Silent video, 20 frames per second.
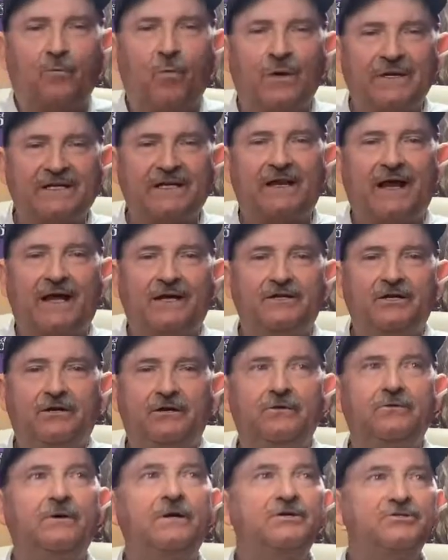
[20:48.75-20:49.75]
what can I
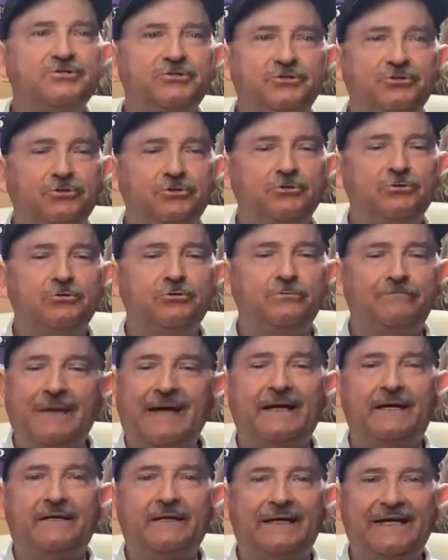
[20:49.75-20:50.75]
do to
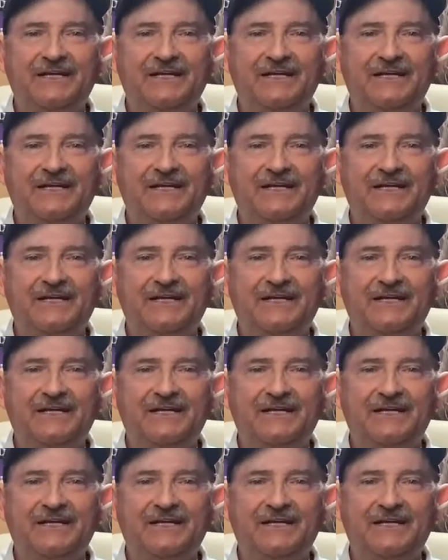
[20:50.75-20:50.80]
make an